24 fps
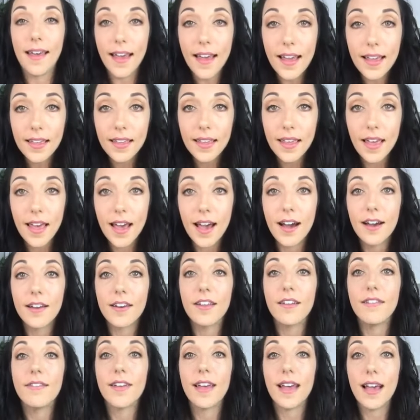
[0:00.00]
heck out
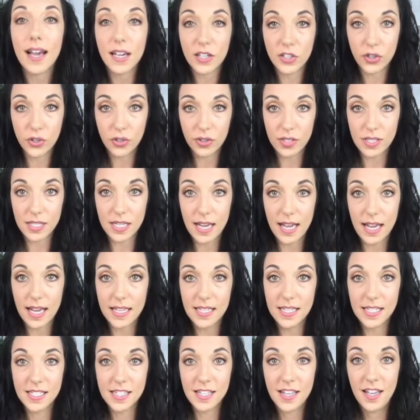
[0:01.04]
of
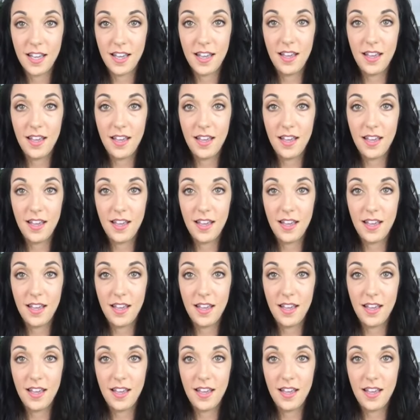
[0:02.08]
exercise.